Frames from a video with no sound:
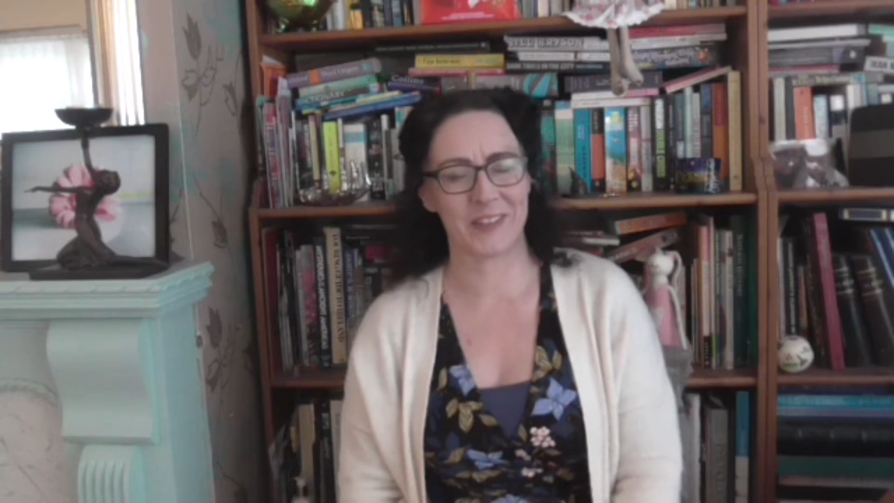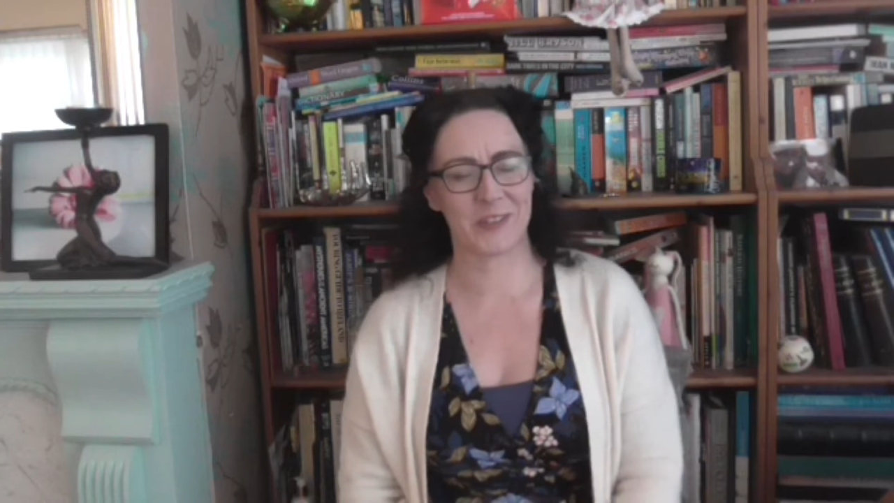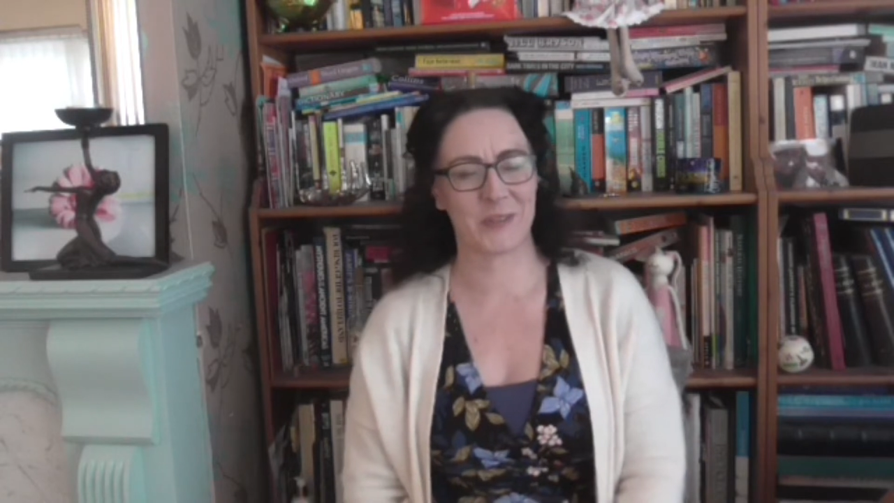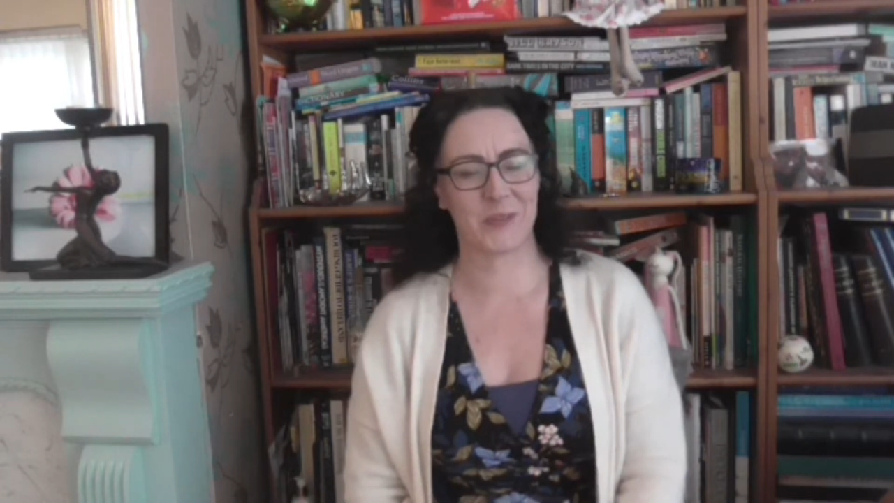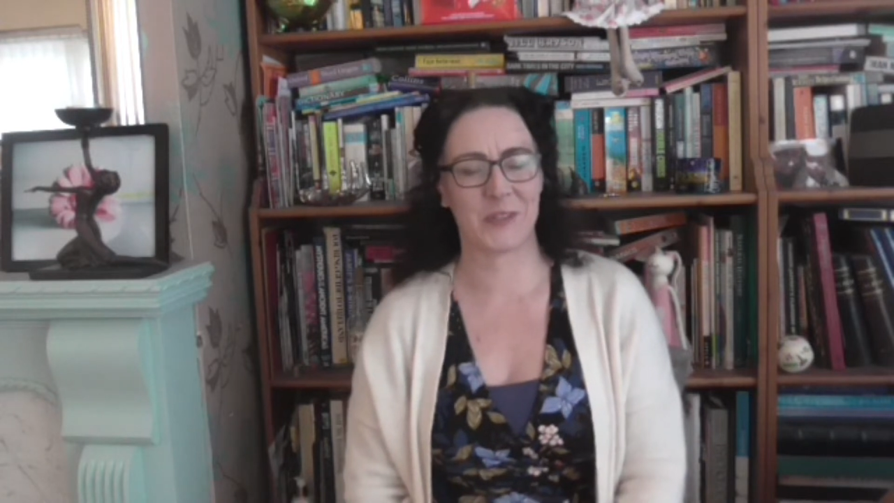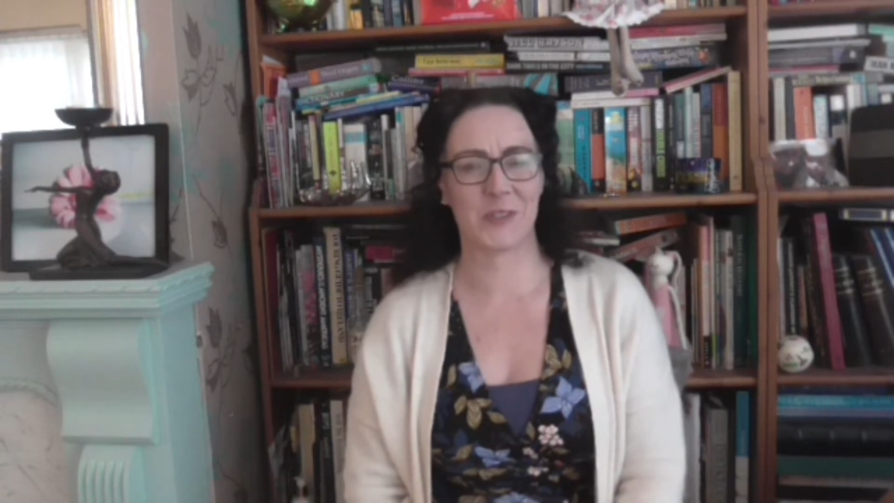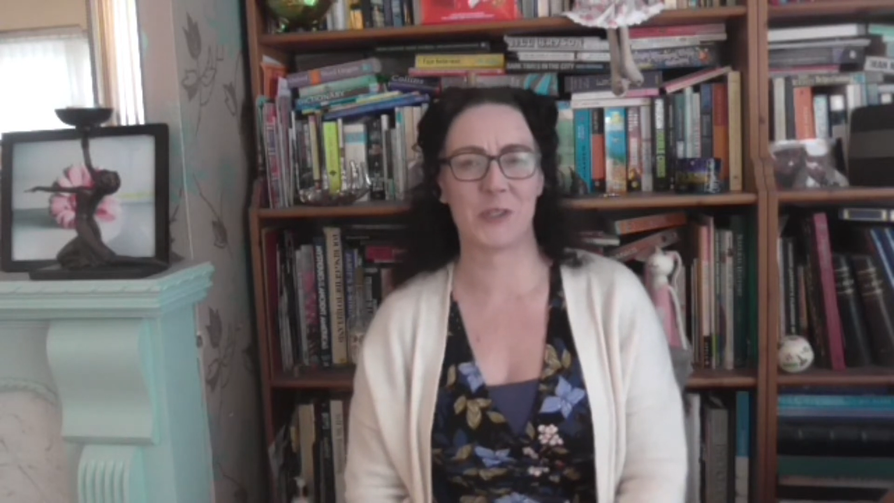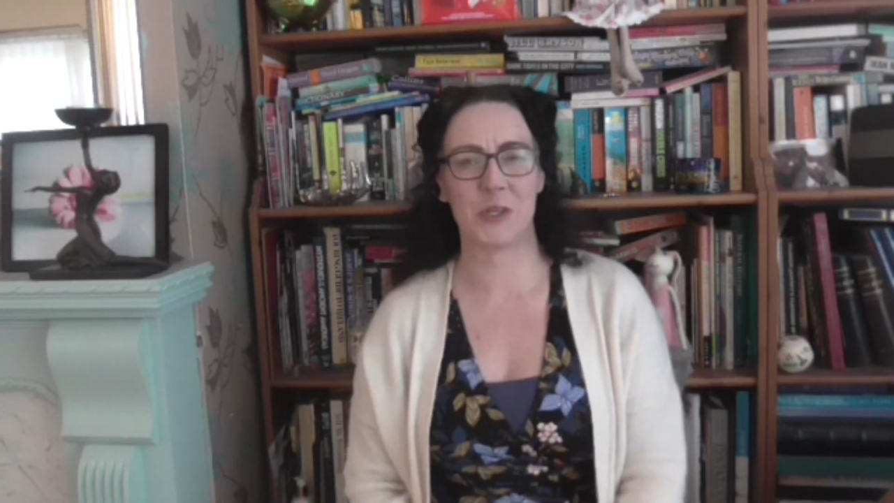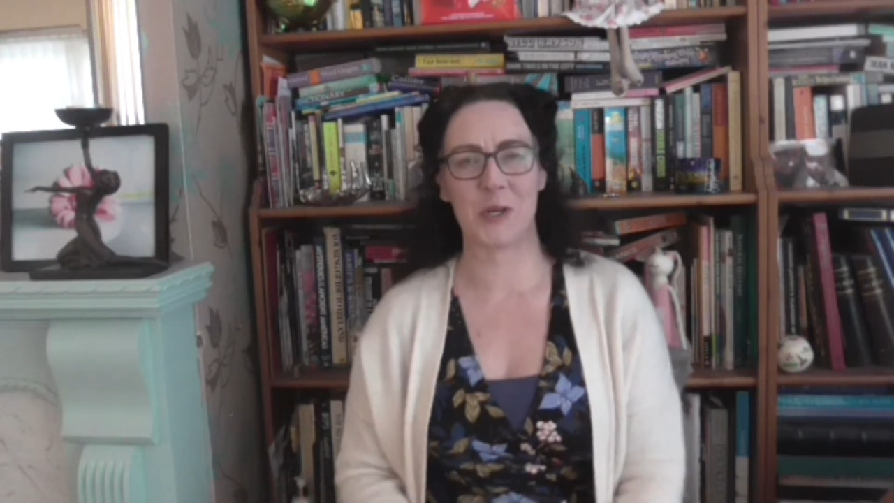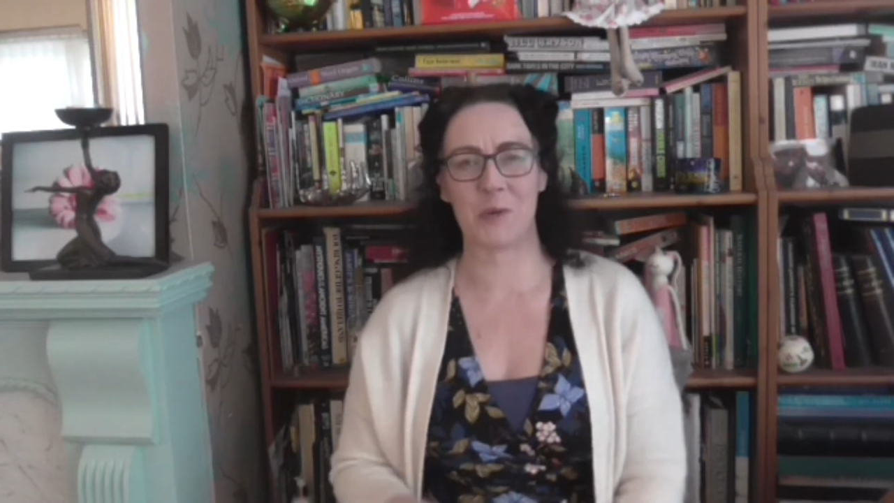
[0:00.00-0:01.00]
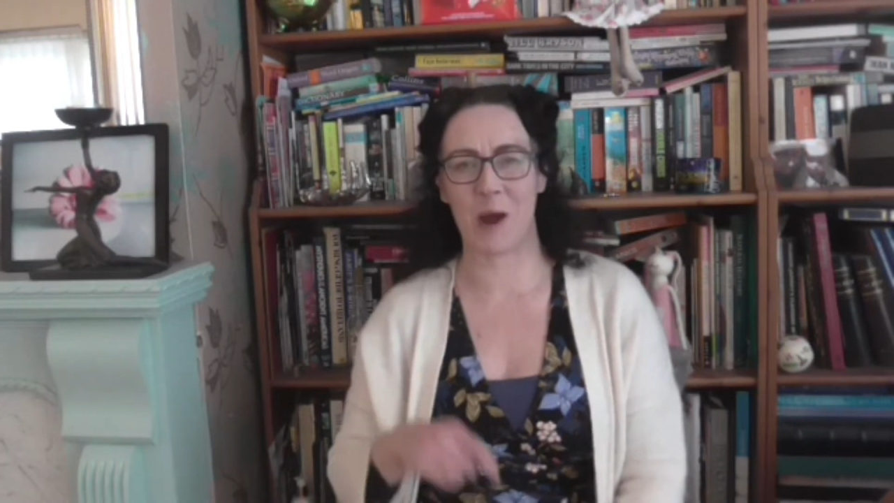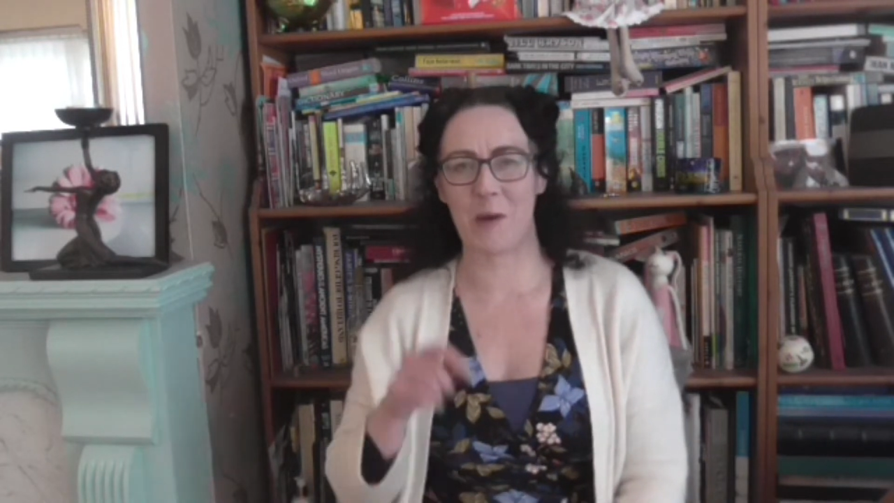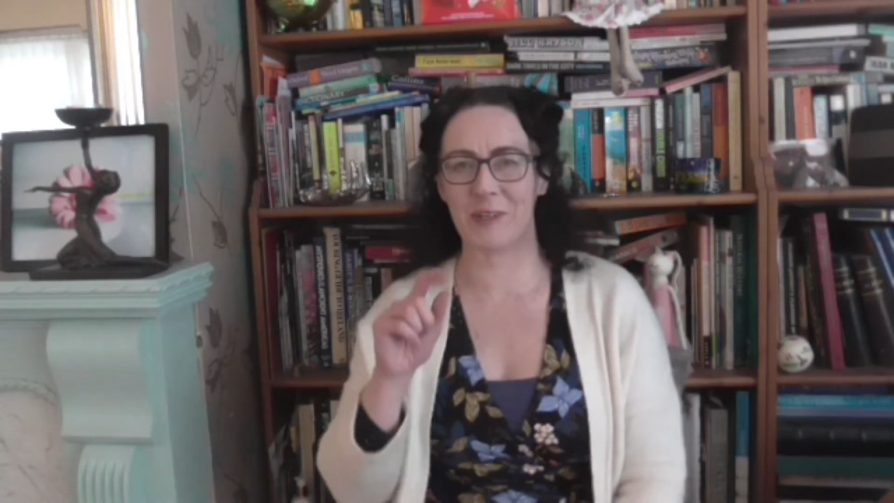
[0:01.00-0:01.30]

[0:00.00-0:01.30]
That's the cheating way,